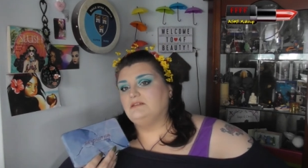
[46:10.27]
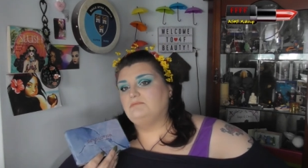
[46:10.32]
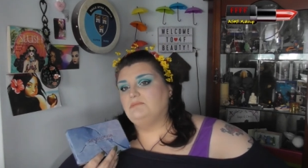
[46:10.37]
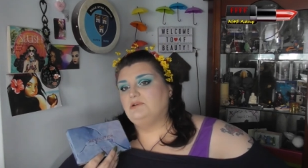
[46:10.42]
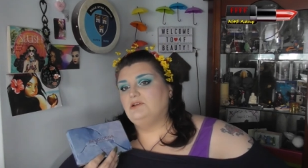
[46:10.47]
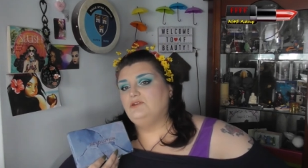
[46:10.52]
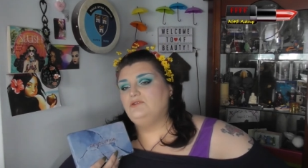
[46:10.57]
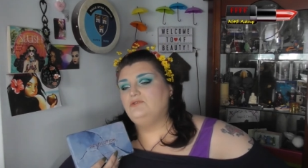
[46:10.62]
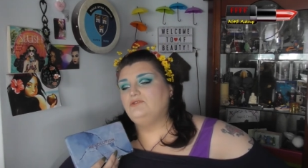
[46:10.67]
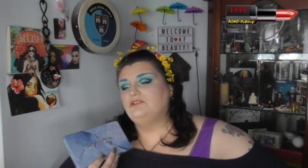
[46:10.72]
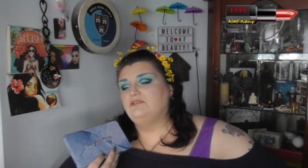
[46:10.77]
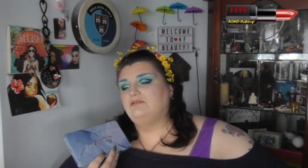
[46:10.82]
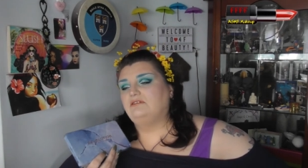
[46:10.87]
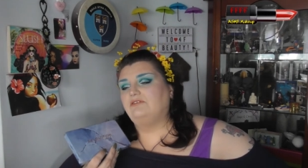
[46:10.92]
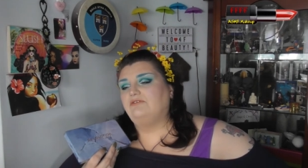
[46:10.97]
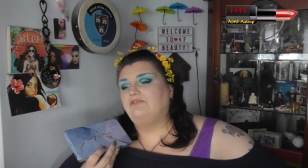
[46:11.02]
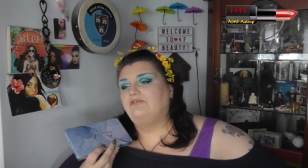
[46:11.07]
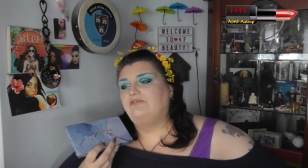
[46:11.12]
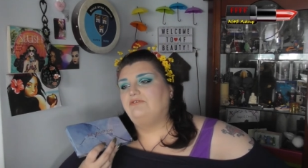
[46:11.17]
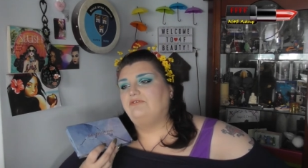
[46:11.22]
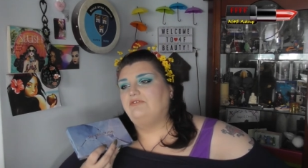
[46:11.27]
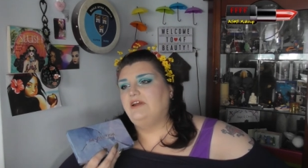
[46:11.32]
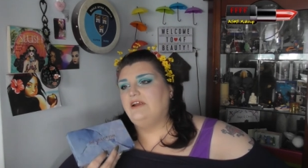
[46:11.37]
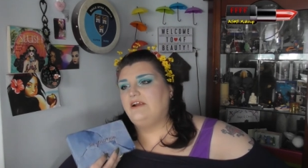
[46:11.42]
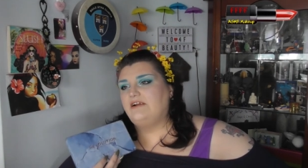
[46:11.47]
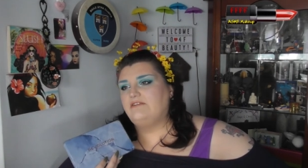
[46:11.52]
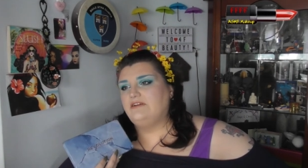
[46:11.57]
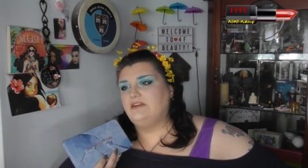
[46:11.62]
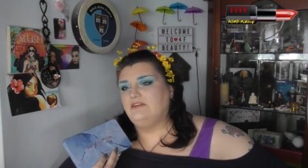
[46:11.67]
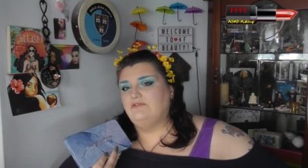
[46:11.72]
Blues are a
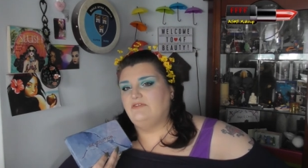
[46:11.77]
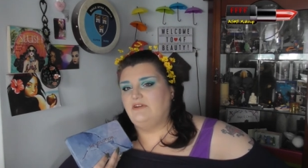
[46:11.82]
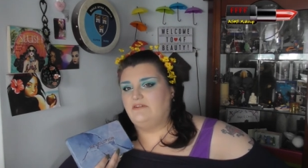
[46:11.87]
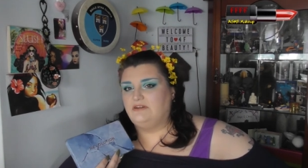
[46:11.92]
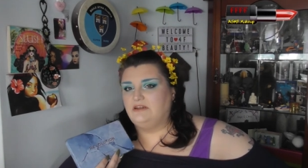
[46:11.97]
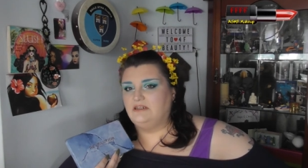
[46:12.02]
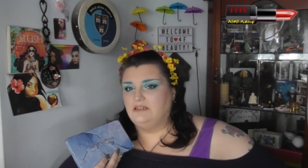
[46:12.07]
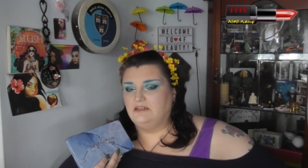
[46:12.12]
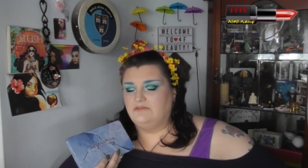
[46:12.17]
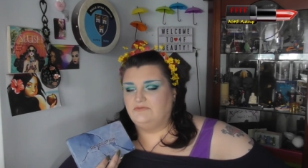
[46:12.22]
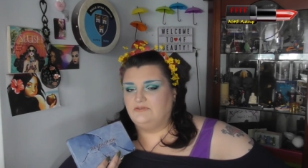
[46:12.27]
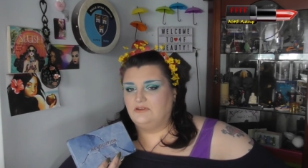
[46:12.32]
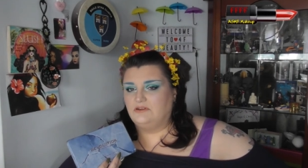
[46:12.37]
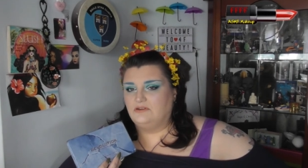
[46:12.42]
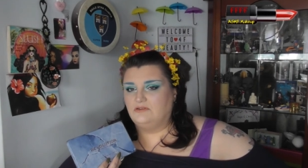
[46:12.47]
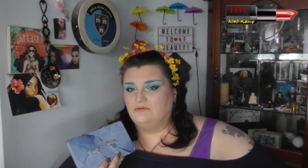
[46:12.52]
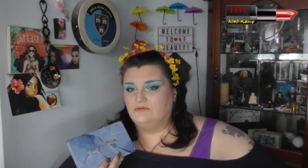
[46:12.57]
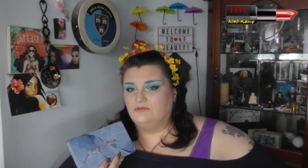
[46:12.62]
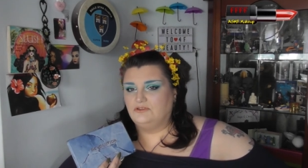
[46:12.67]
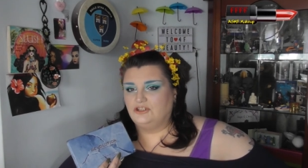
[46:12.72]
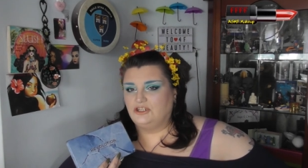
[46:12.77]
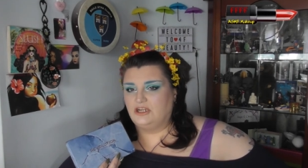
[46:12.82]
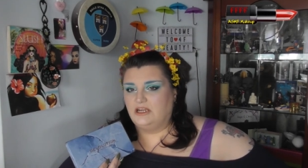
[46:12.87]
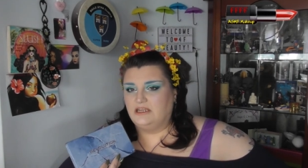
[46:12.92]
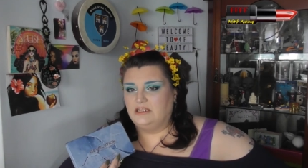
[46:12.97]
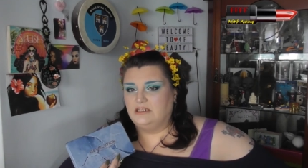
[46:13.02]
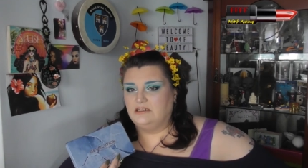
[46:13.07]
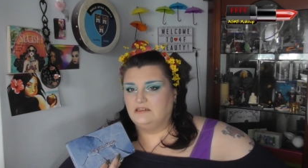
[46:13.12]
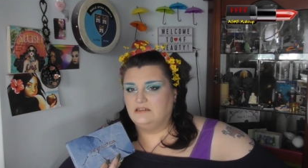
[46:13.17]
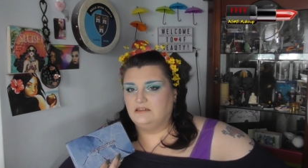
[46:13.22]
very, very difficult
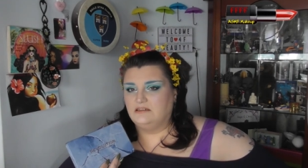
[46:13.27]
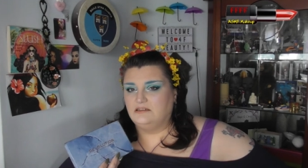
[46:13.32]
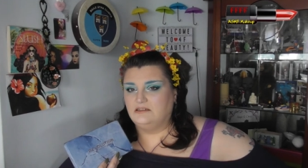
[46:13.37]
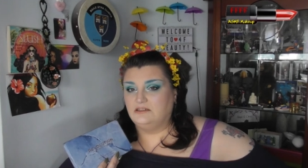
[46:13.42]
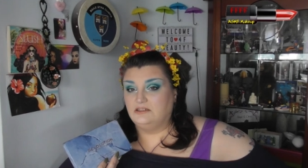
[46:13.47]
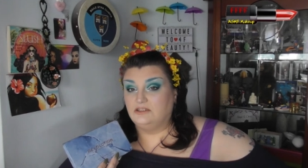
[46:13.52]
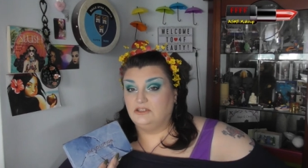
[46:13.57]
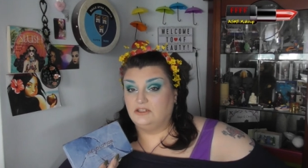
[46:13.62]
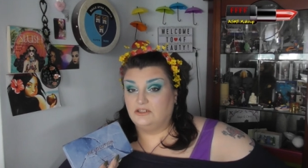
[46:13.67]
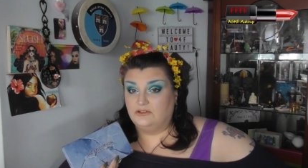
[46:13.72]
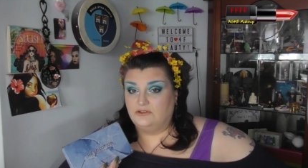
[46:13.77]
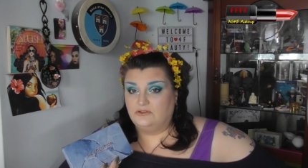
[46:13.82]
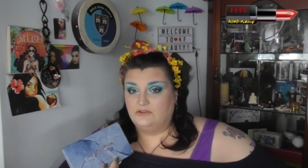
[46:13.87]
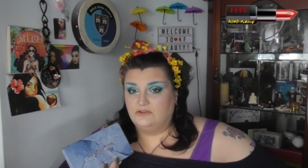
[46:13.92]
shade to do.